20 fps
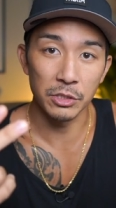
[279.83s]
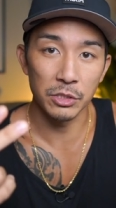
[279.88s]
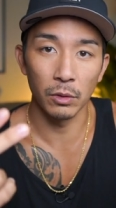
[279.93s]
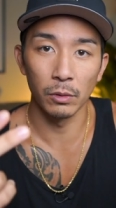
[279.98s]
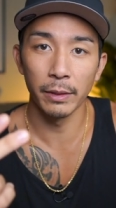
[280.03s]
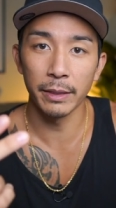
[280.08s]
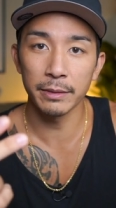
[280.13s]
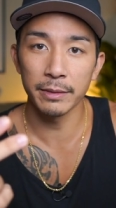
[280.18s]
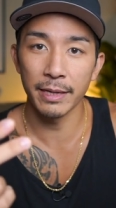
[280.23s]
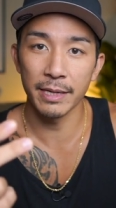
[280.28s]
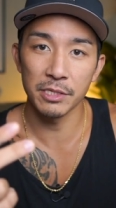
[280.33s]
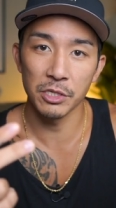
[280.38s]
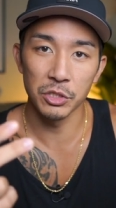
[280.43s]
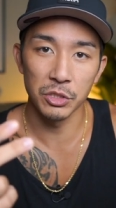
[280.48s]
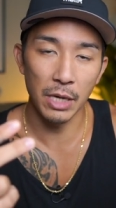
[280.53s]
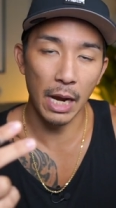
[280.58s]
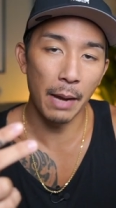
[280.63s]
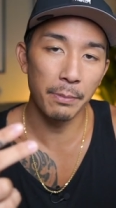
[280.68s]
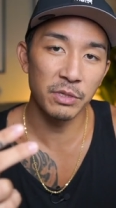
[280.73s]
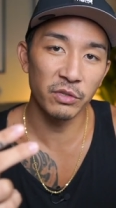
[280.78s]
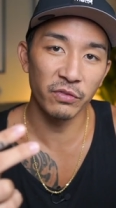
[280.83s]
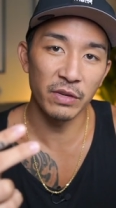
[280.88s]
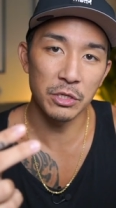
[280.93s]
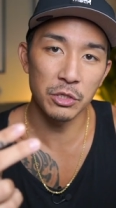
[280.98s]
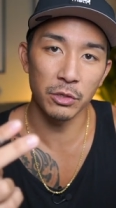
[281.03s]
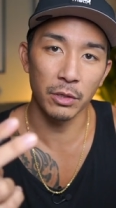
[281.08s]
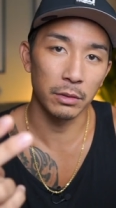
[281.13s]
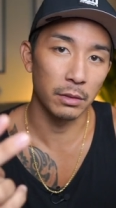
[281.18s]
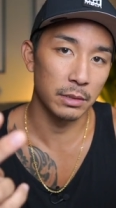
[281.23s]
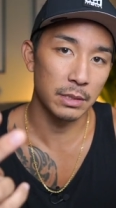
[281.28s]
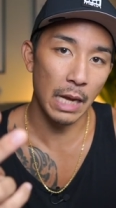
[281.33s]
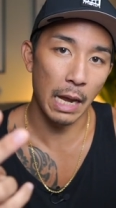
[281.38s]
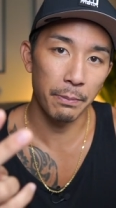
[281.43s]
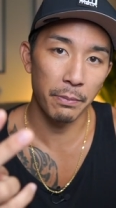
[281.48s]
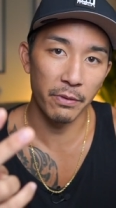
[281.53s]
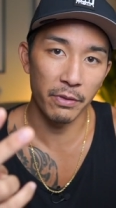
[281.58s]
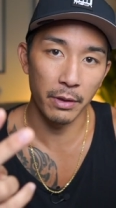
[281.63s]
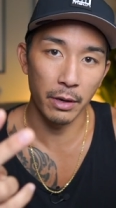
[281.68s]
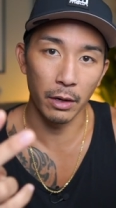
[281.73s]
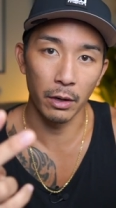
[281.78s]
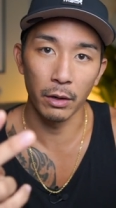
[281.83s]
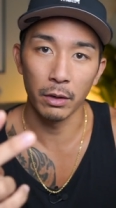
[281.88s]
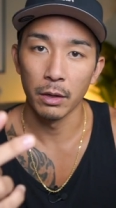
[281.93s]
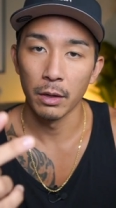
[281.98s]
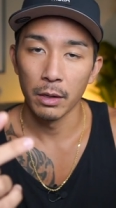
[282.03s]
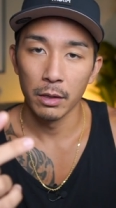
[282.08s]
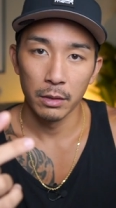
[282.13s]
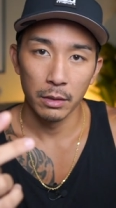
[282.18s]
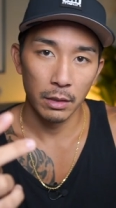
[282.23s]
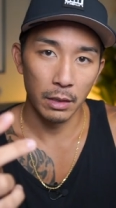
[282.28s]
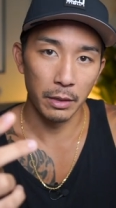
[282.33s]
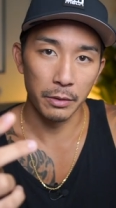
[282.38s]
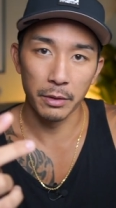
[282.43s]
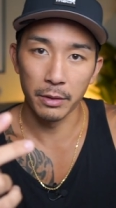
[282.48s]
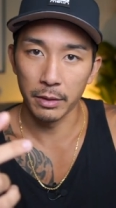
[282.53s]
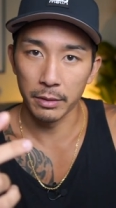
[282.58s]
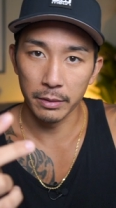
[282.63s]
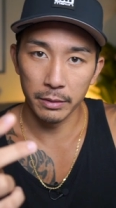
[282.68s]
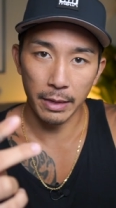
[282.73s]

So LinkedIn has a jobs feature at the top of their uh, the,